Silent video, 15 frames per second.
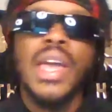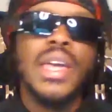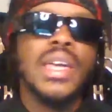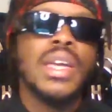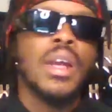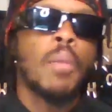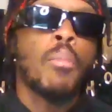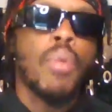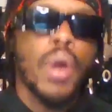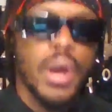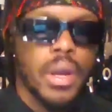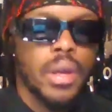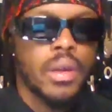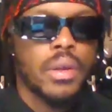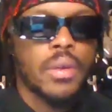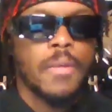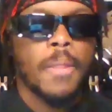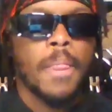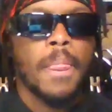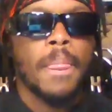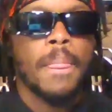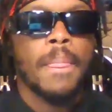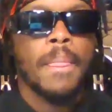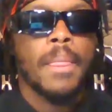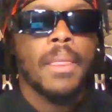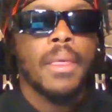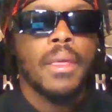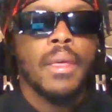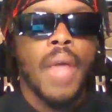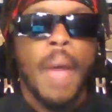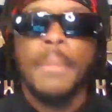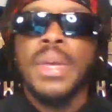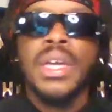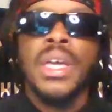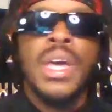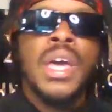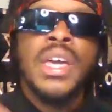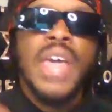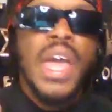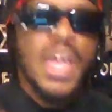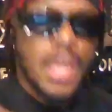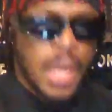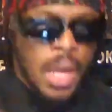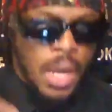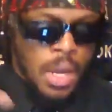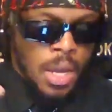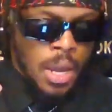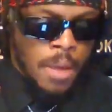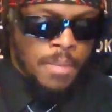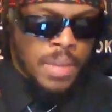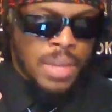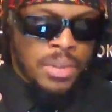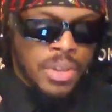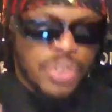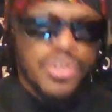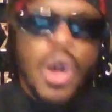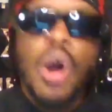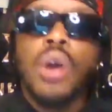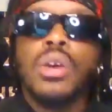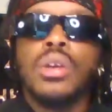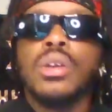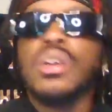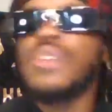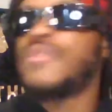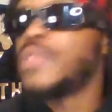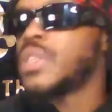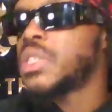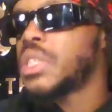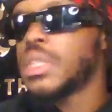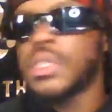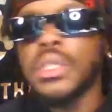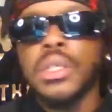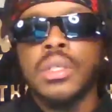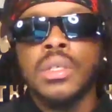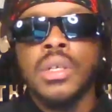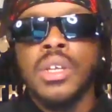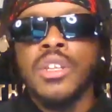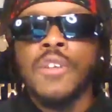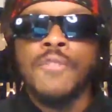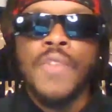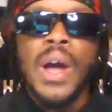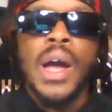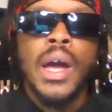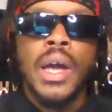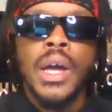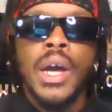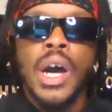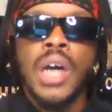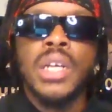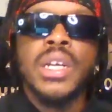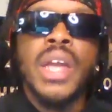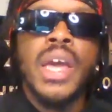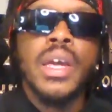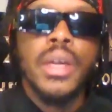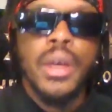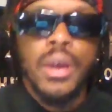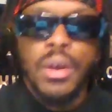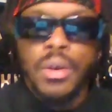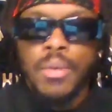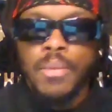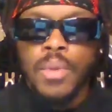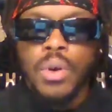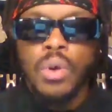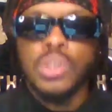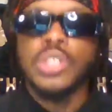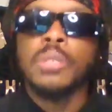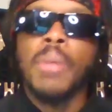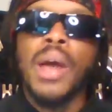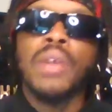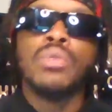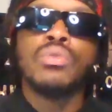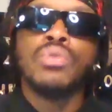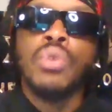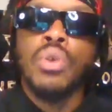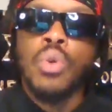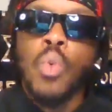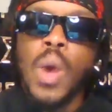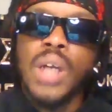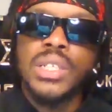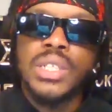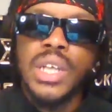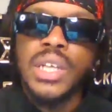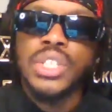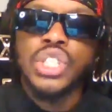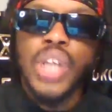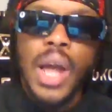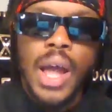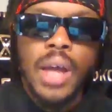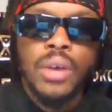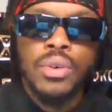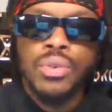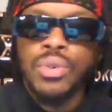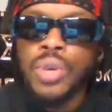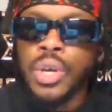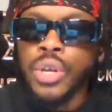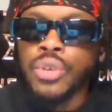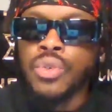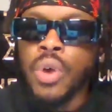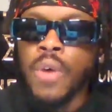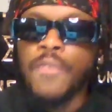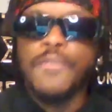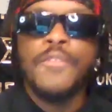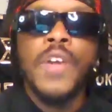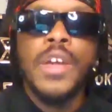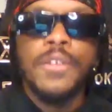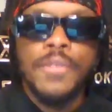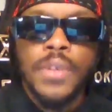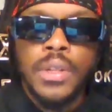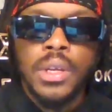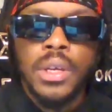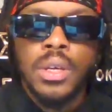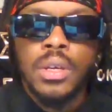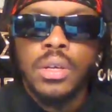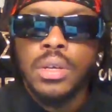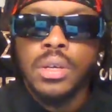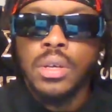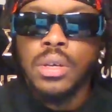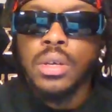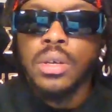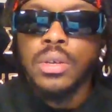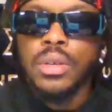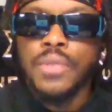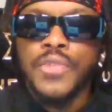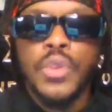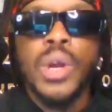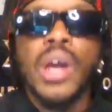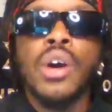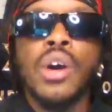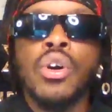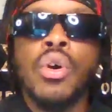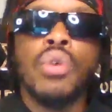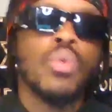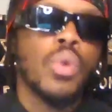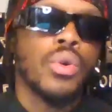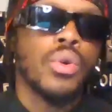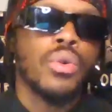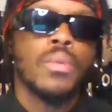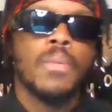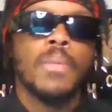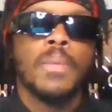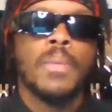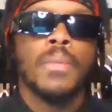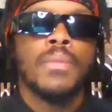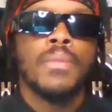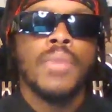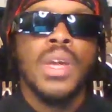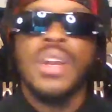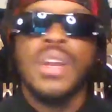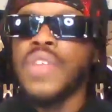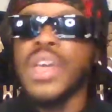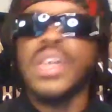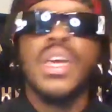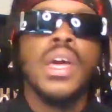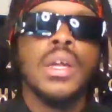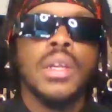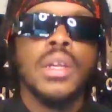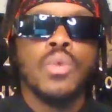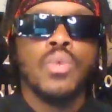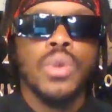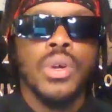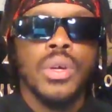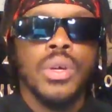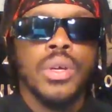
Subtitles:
get a break. I mean, it's hard enough for sisters to find a daycare or somebody who's going to watch their child, you know, faithfully, so they could go to work. And if they can't, then what?